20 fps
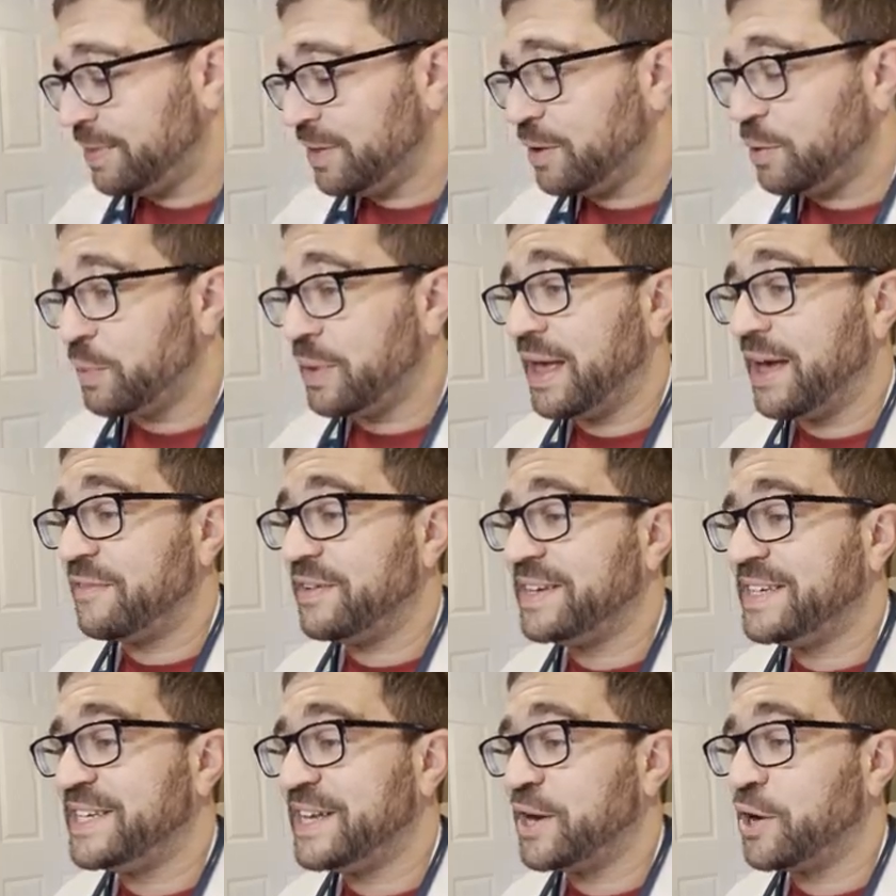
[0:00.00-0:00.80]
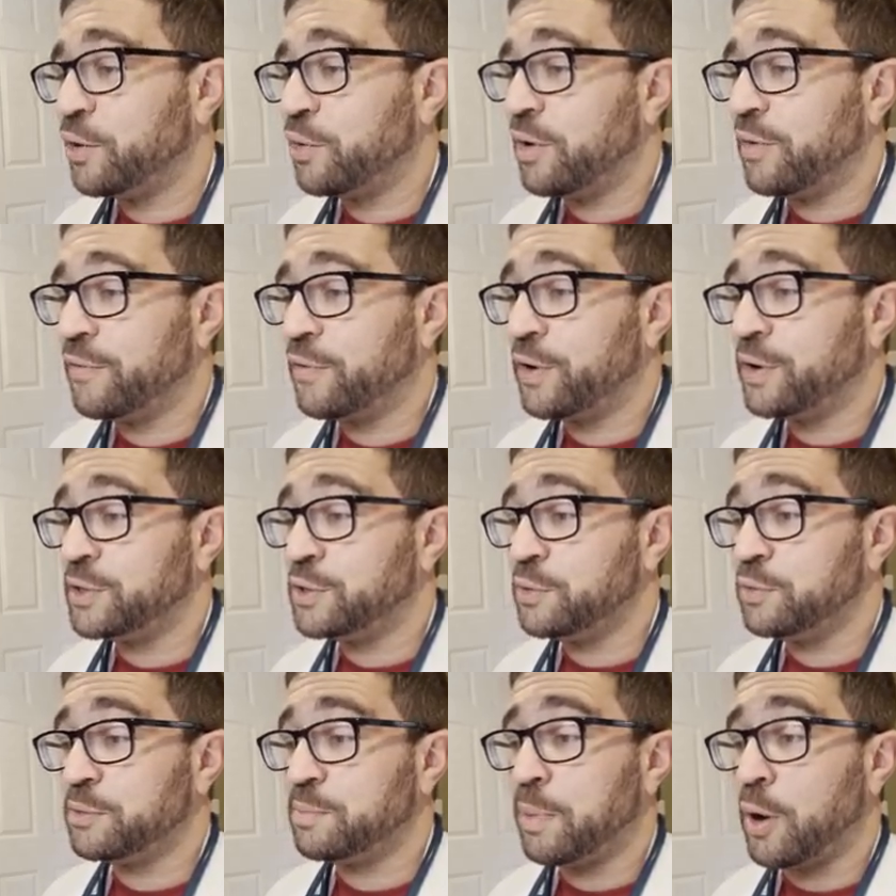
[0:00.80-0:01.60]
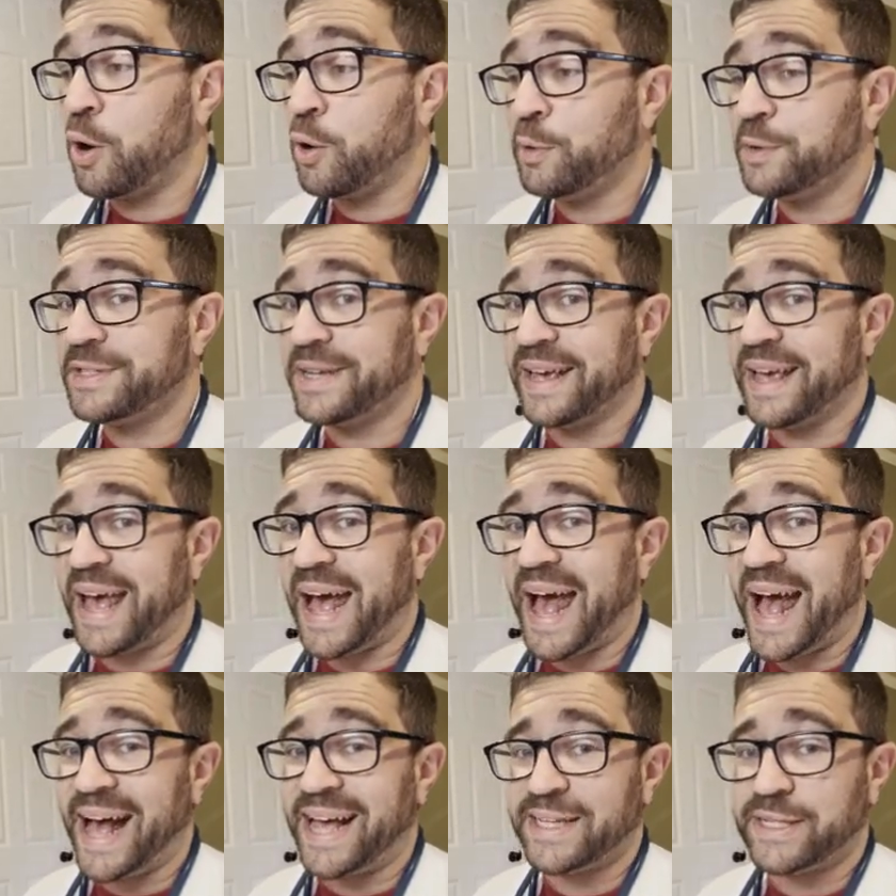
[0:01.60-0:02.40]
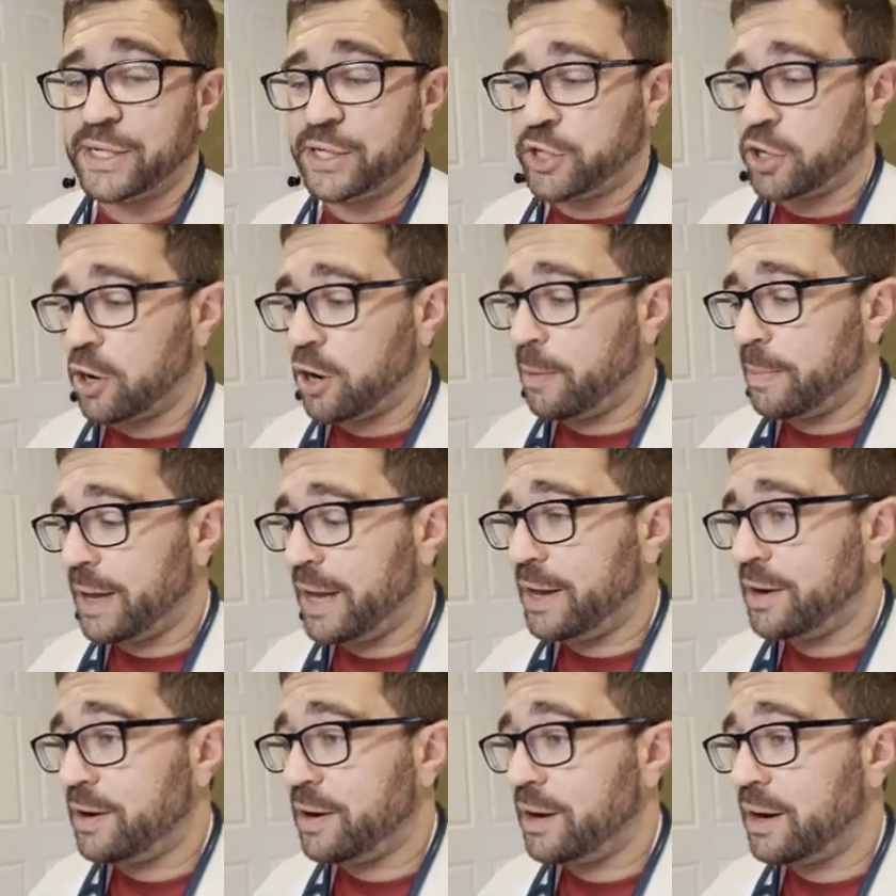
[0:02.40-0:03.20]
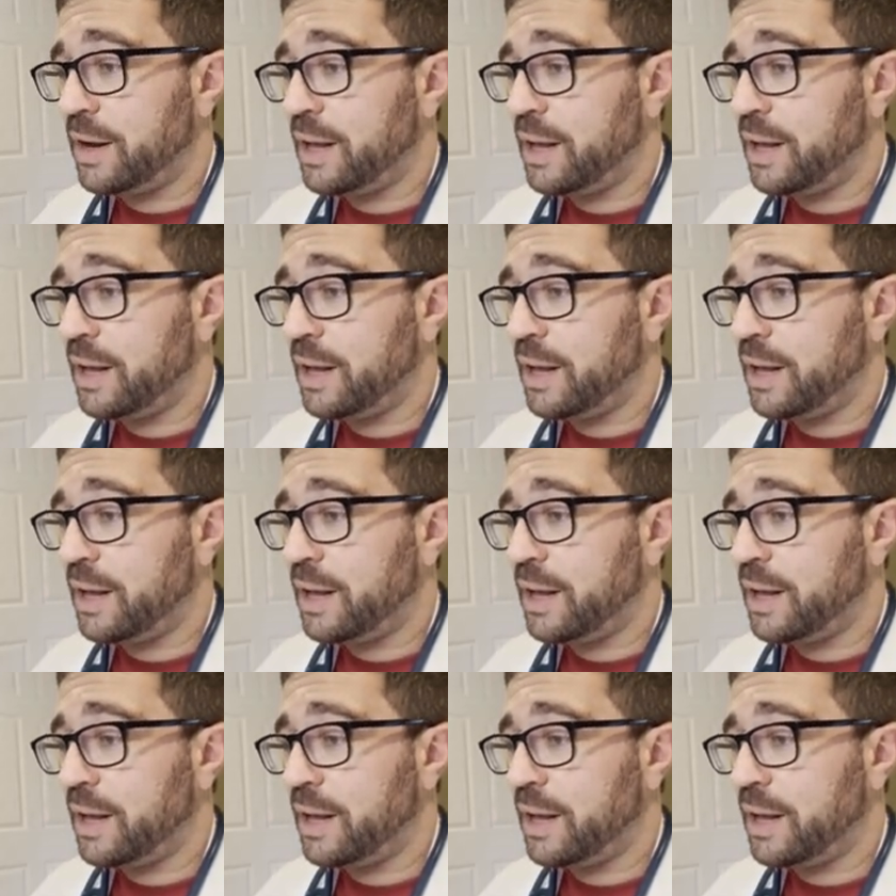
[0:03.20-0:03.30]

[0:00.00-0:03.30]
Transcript: We have a Ditto reverse who's posing as a Charmander.